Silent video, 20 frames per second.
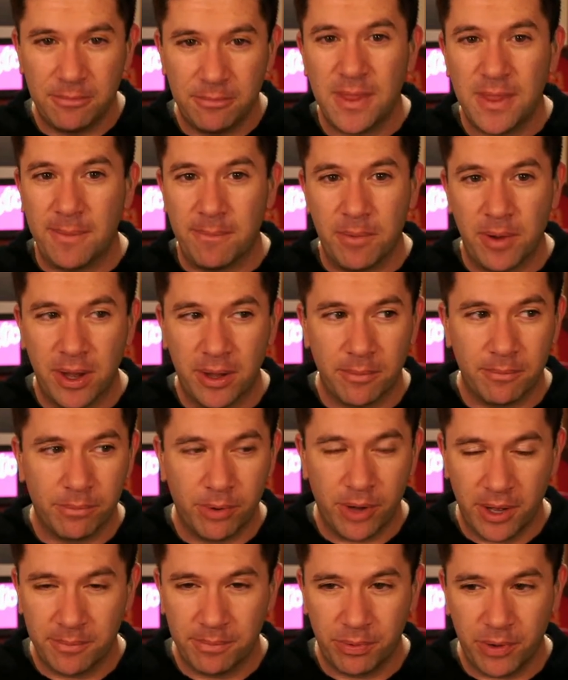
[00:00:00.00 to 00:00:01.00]
they
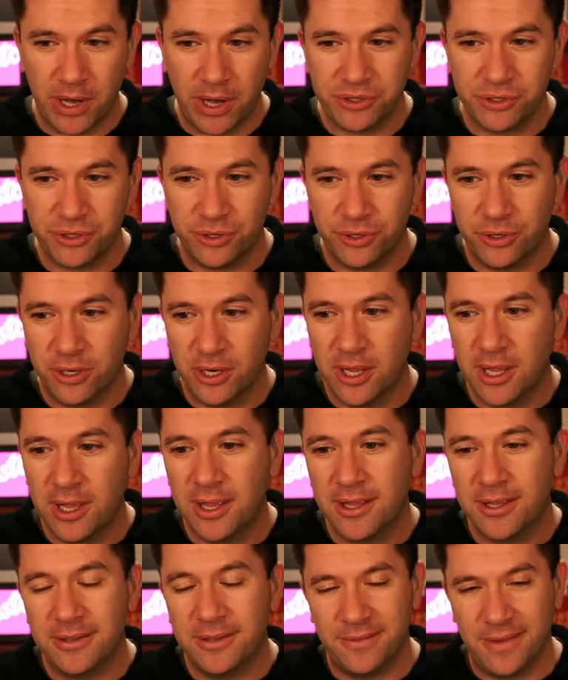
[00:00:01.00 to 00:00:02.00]
bring pressure.
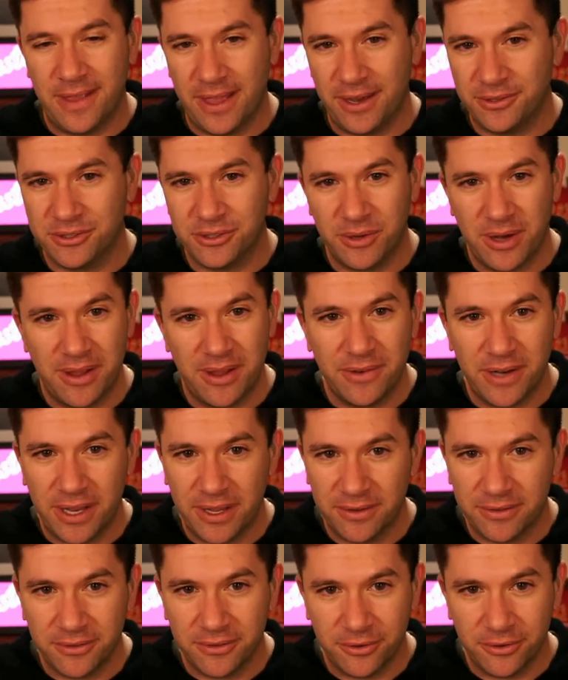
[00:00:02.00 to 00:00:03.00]
Niners don't have an
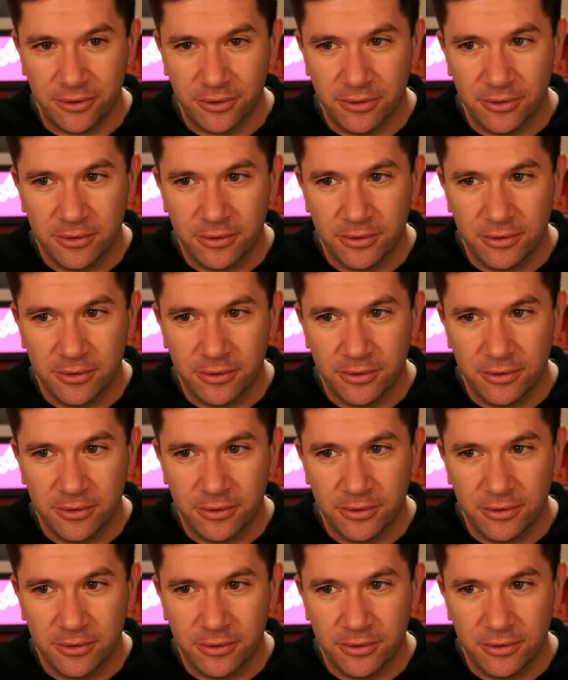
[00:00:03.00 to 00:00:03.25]
answer.